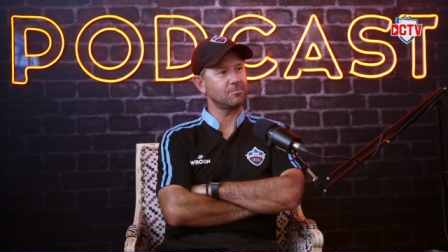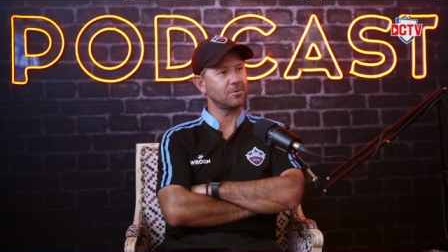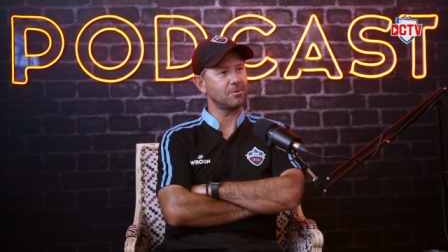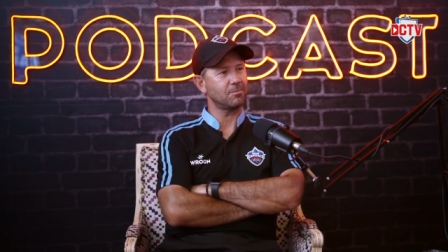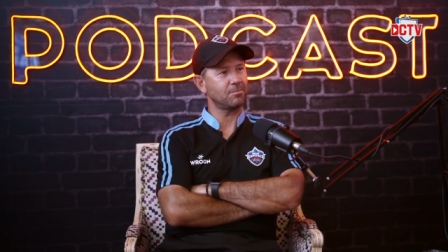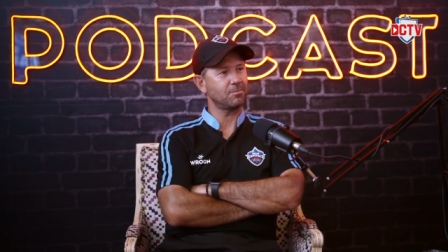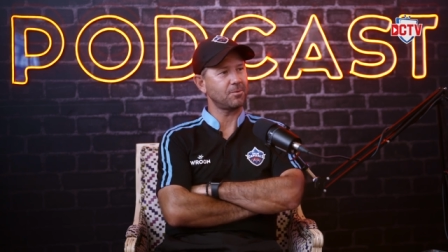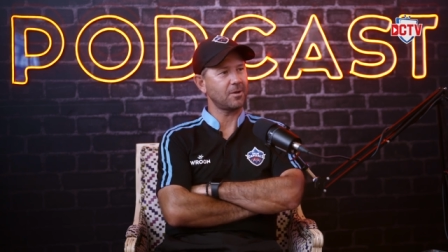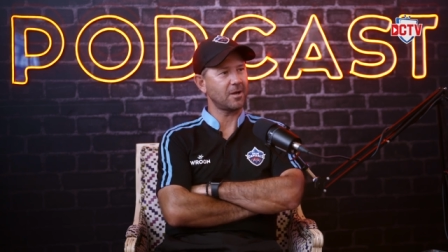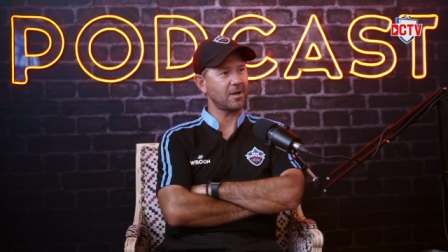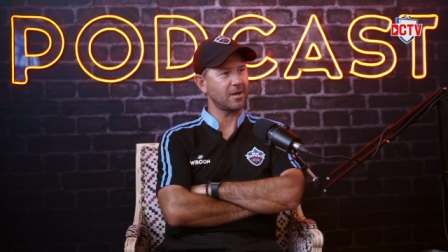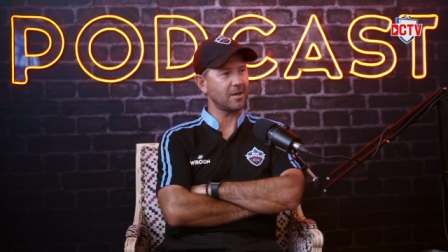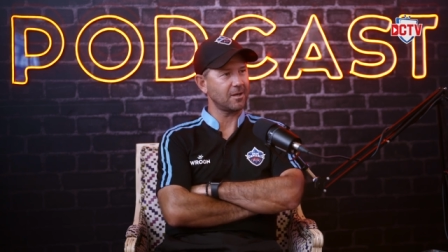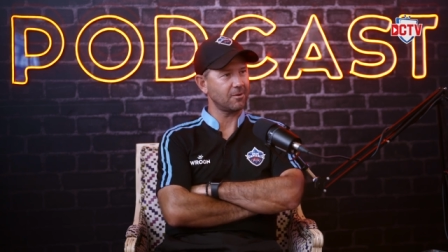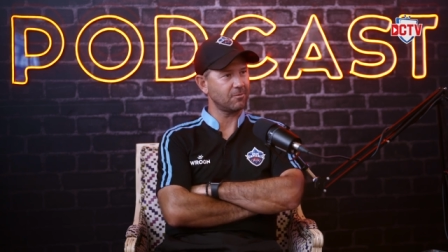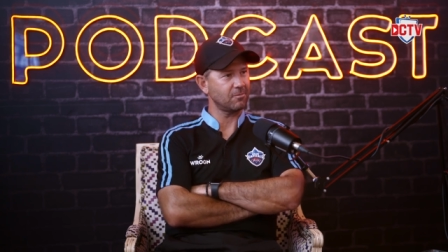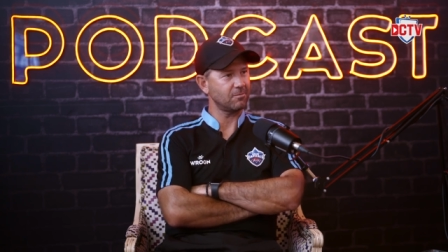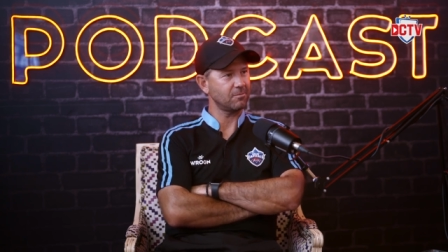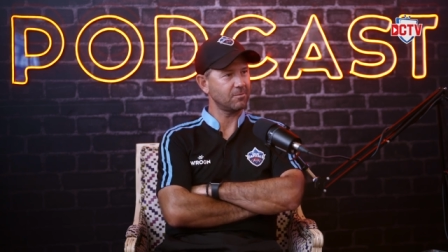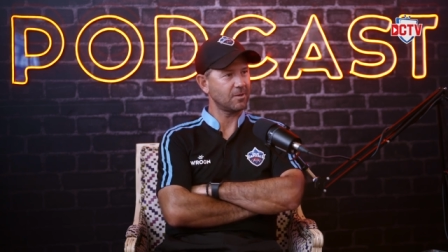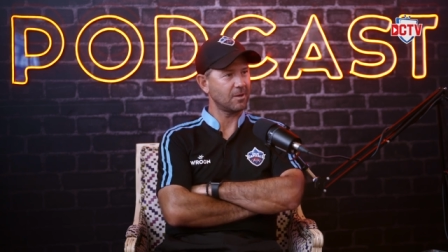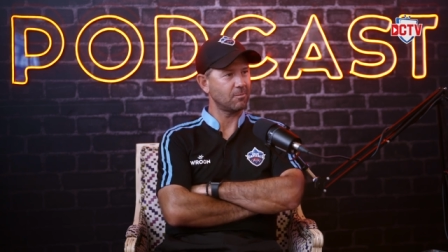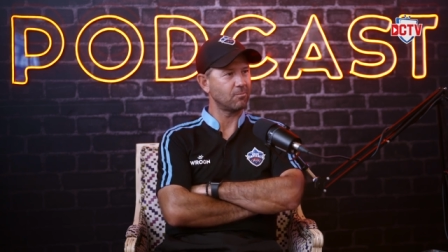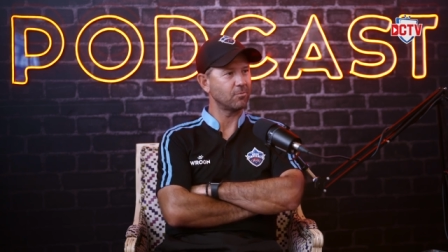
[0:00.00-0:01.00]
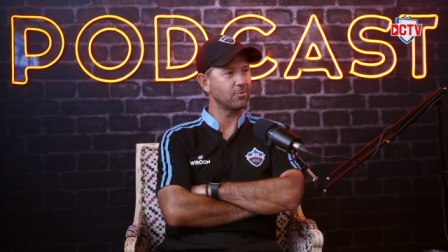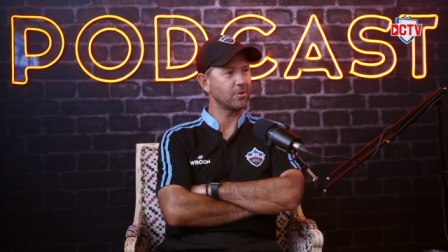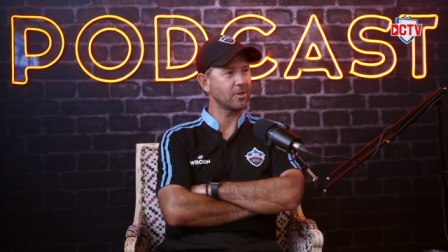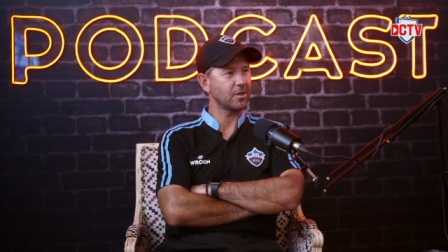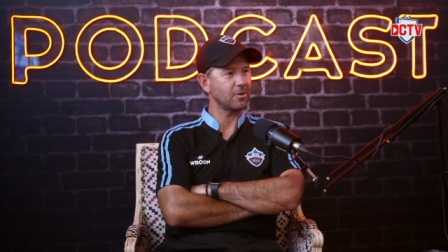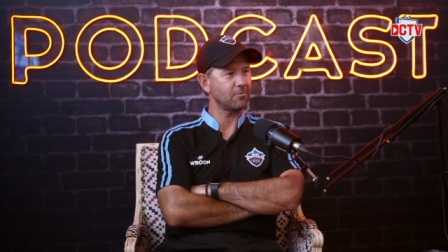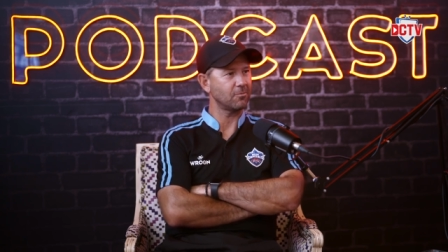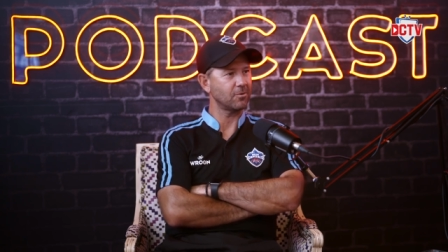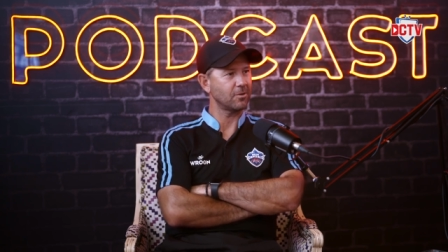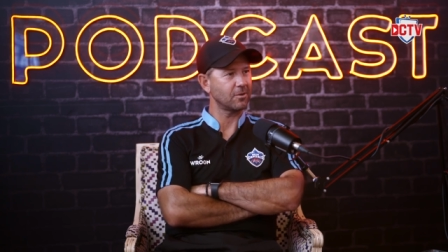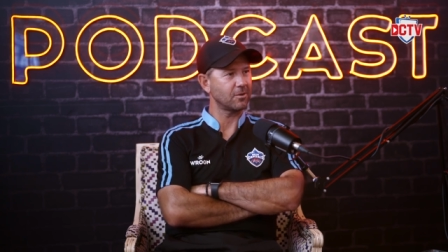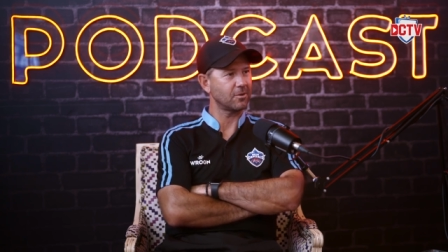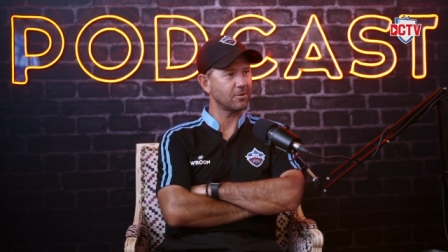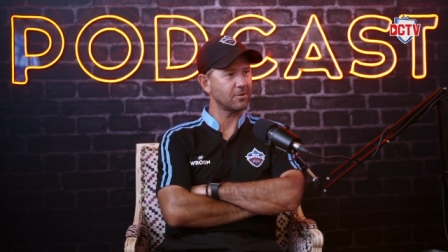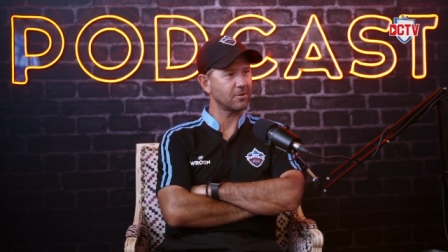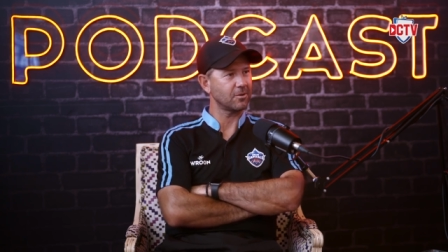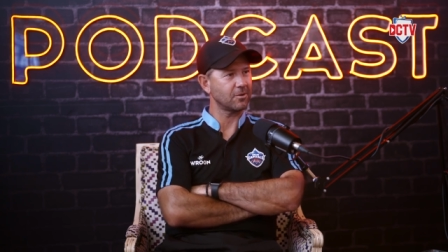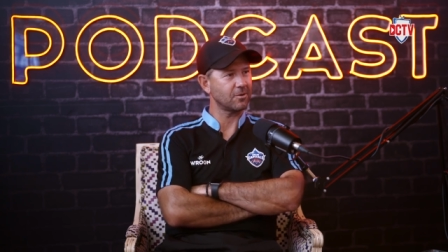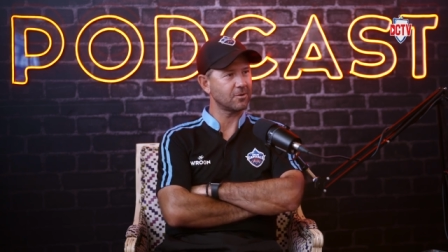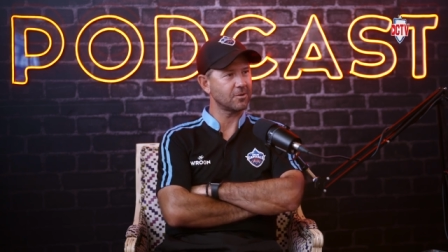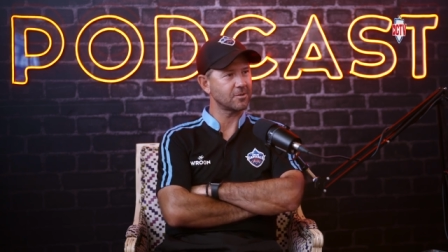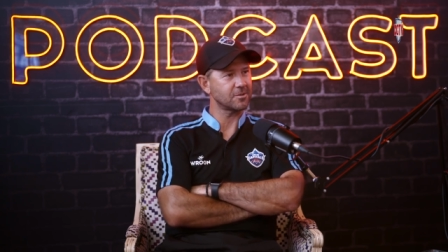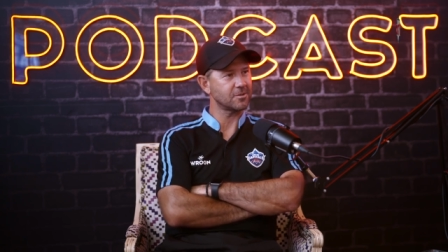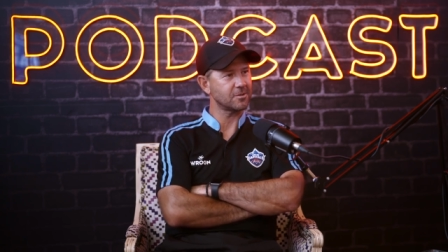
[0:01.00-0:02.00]
you're playing and working with a lot of the
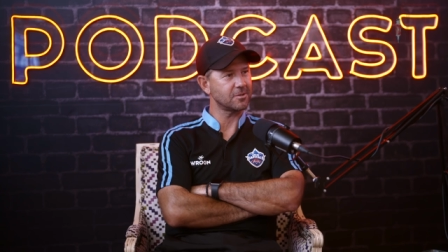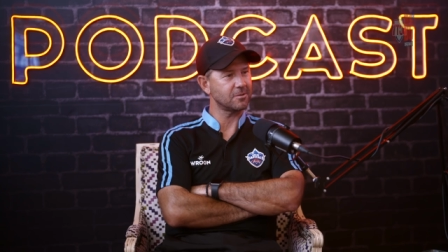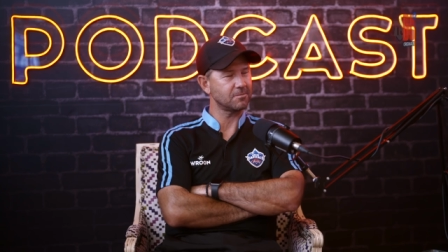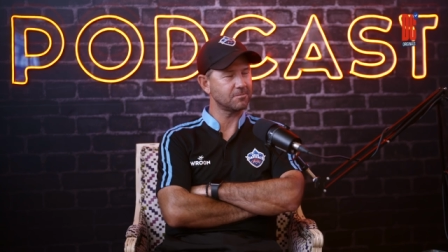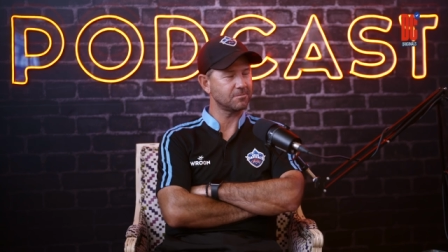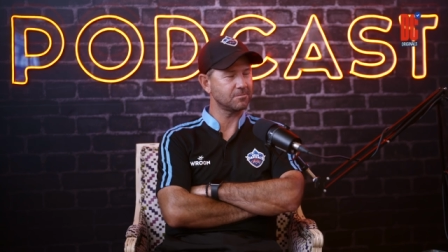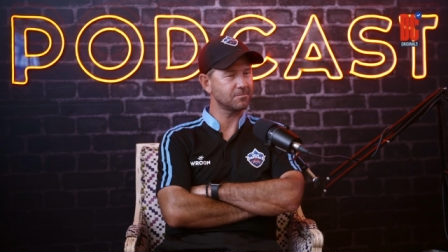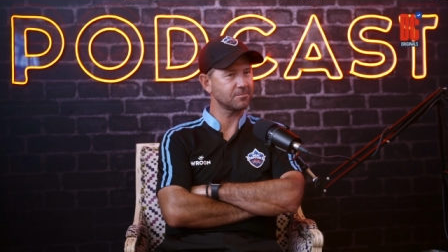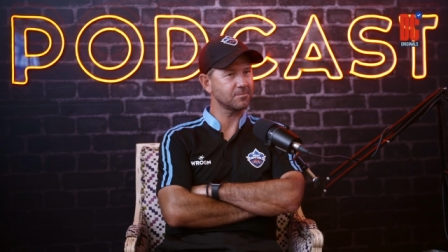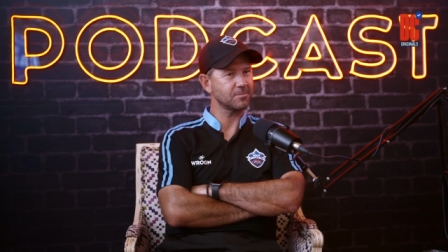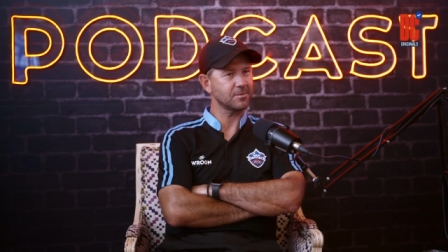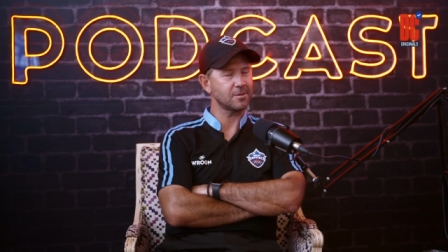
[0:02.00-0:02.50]
guys that yeah.